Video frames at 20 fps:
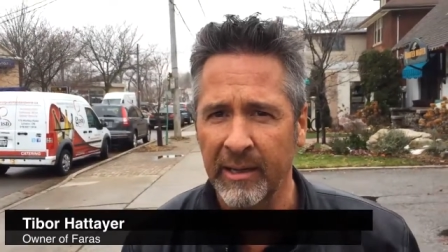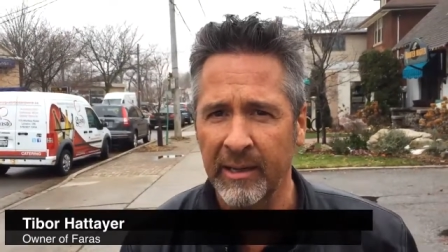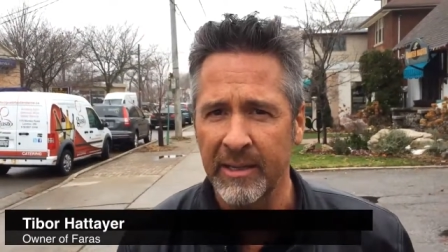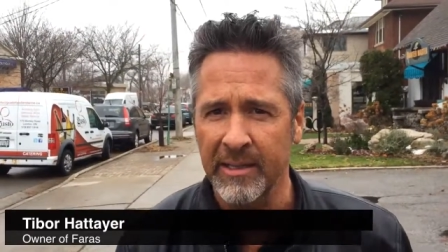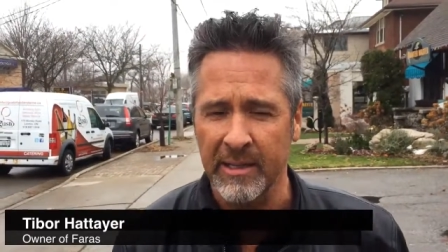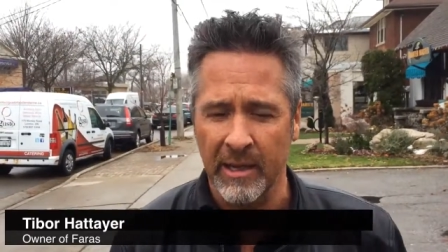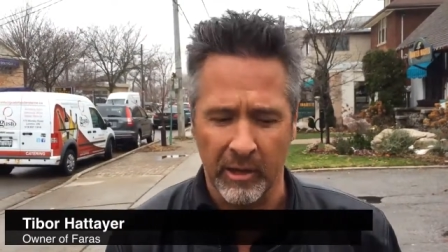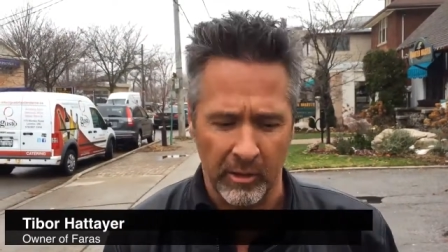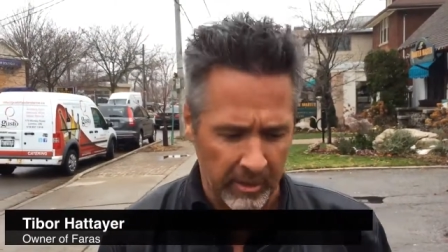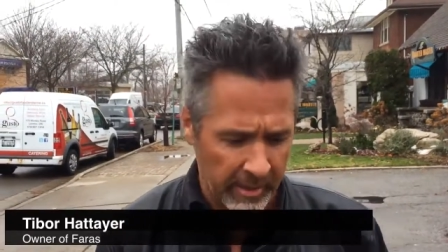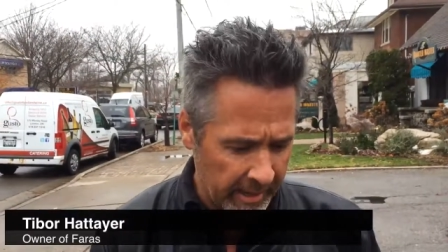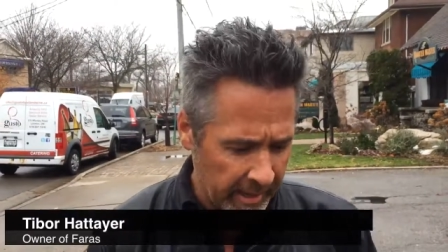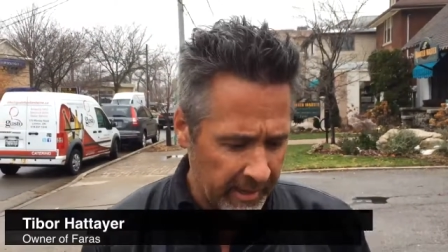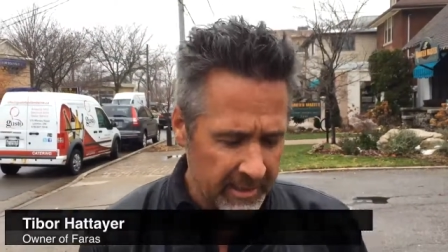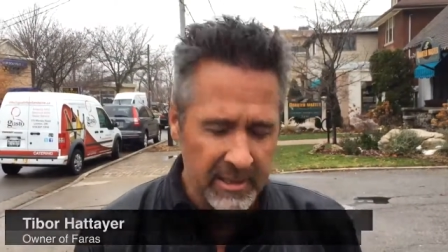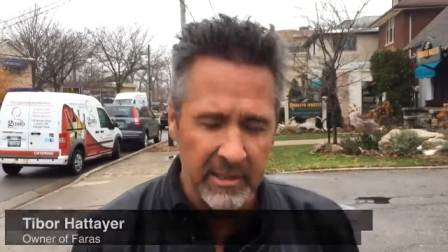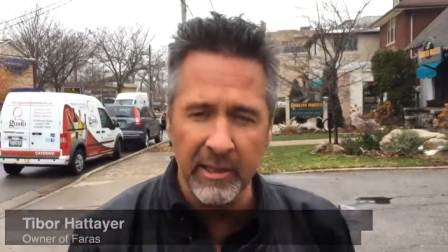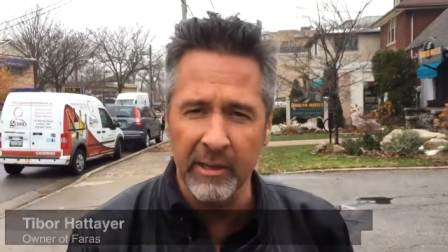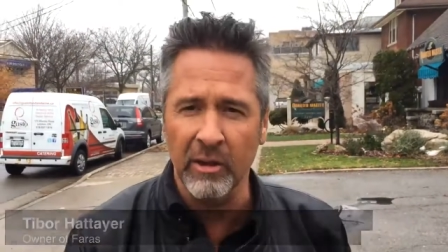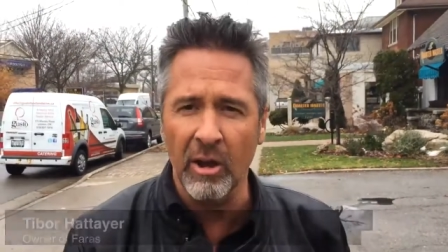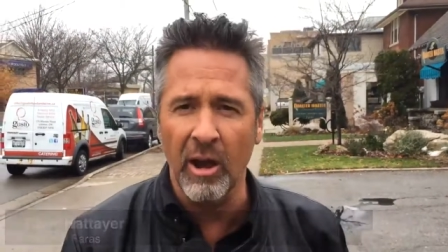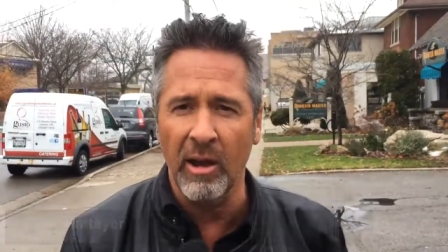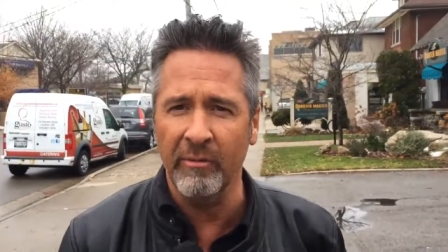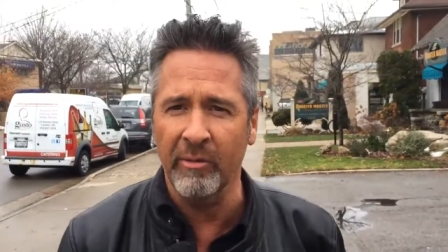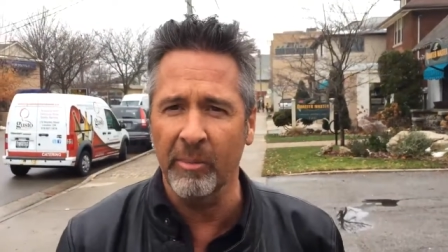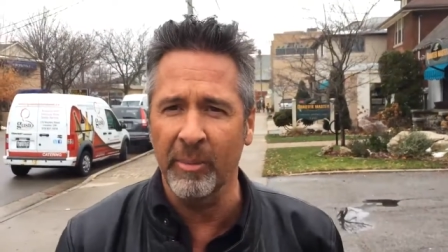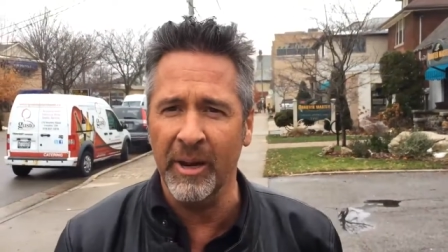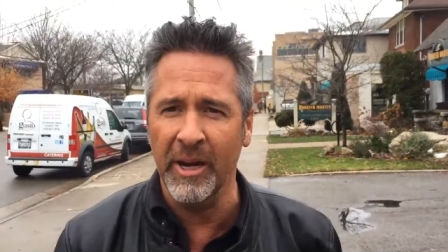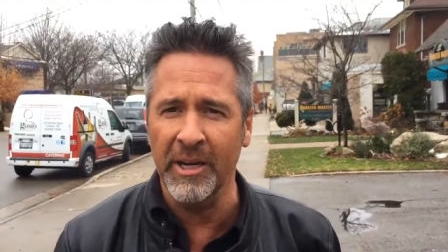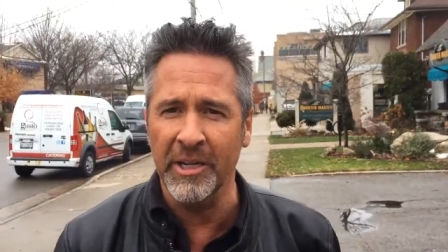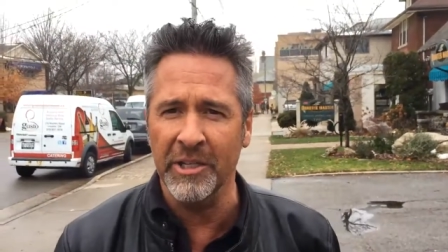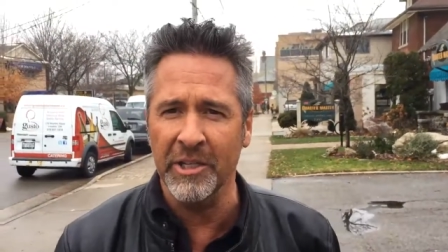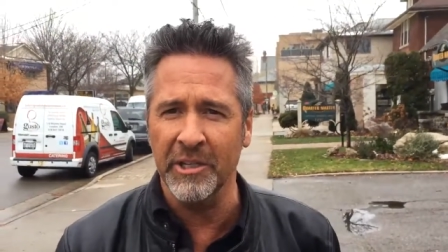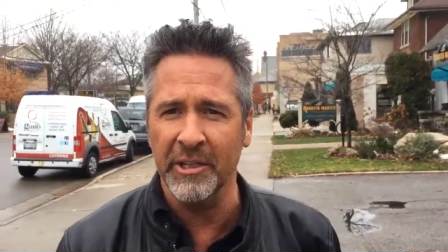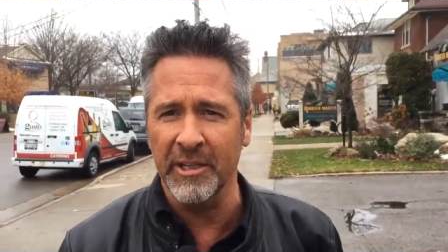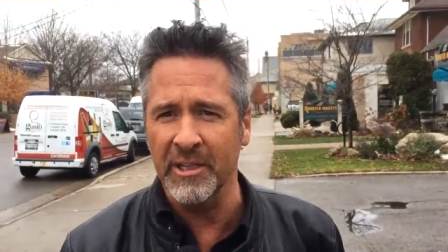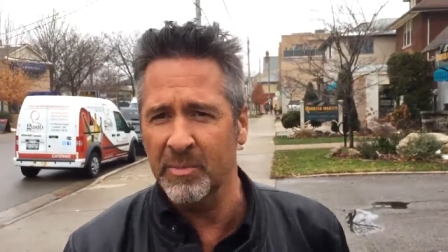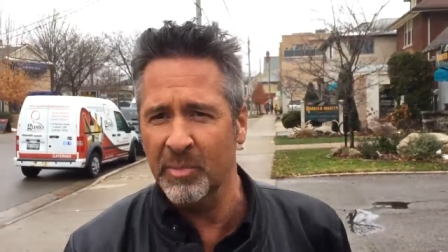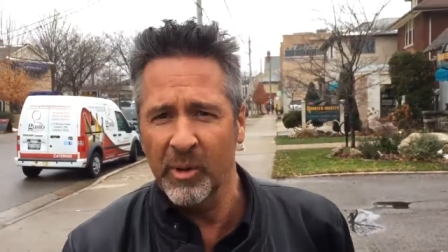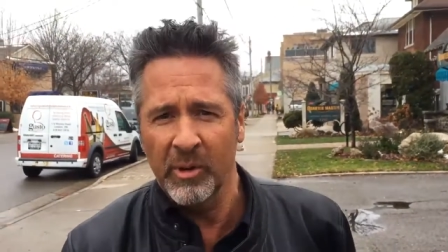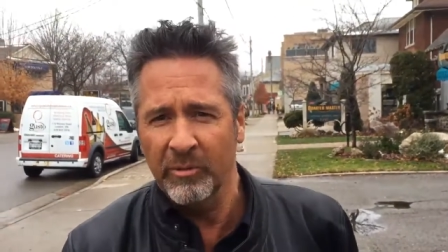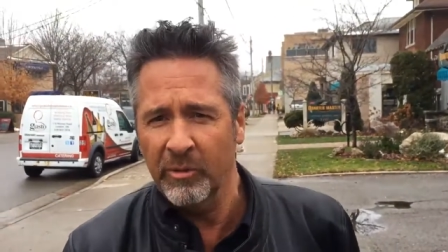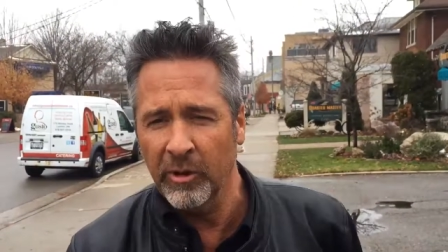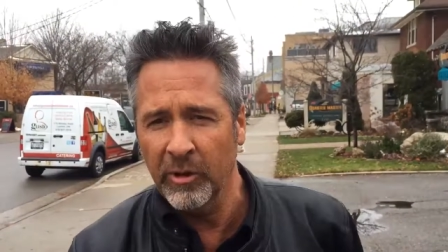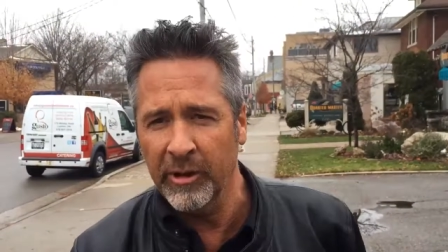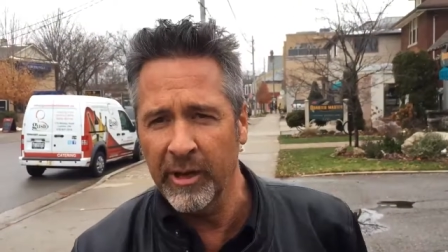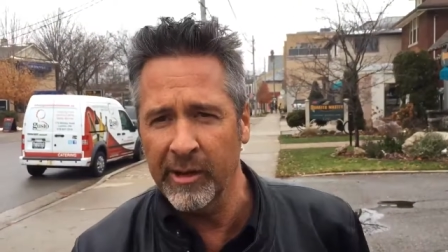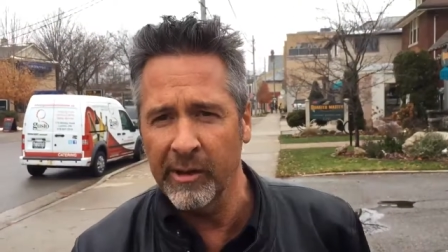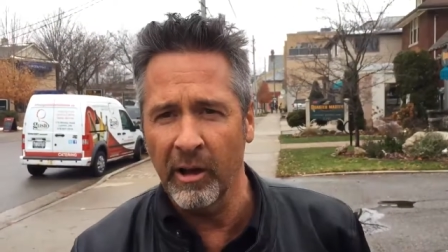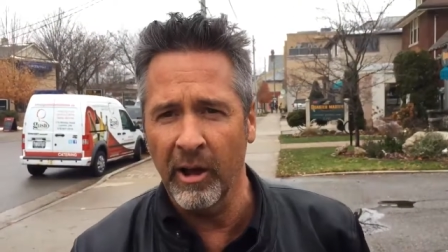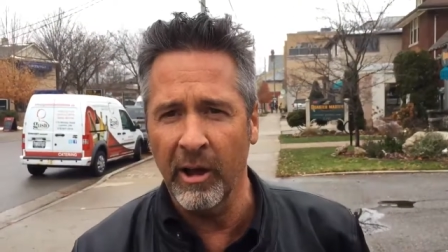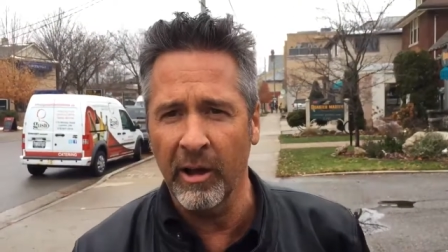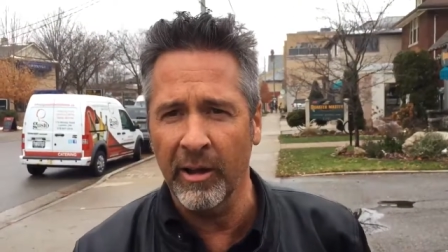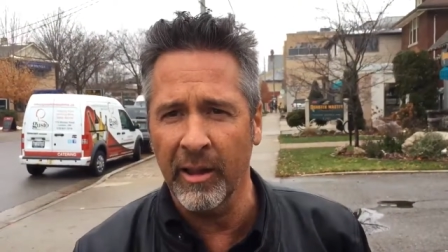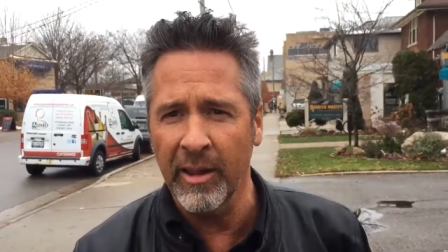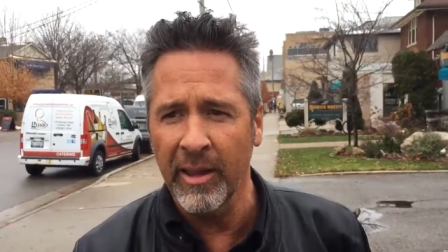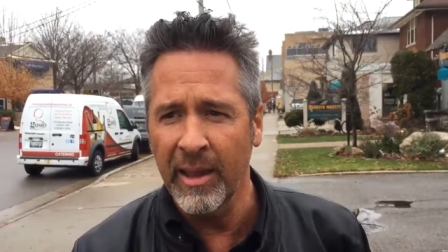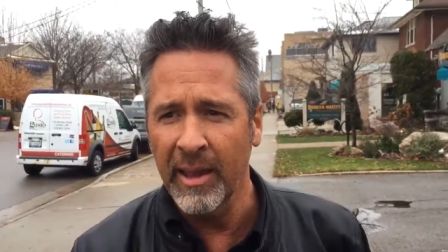He's got excellent conformation. He's a beautiful-looking dog.